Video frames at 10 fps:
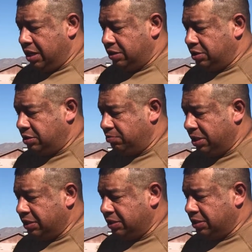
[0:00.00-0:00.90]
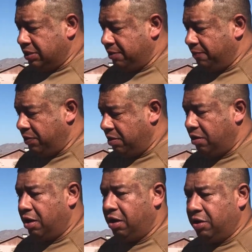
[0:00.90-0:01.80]
to do blessings
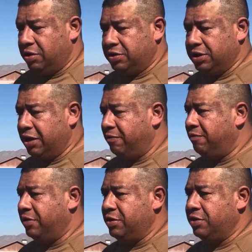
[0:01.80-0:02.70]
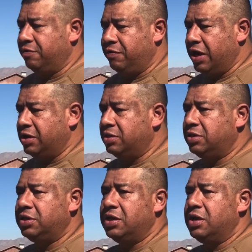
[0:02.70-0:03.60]
on yourself, on your
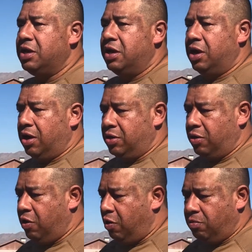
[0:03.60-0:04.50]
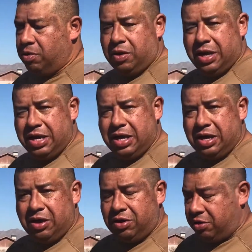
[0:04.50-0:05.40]
friends, on your home, or any
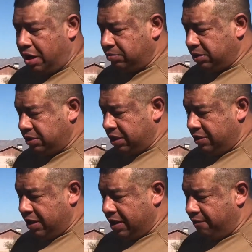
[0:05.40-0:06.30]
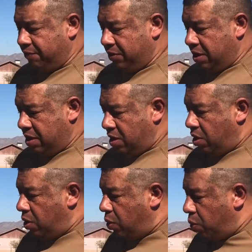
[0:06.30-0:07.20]
other objects that you have.
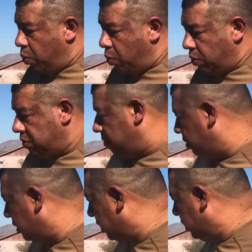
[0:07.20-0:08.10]
So I'm going to set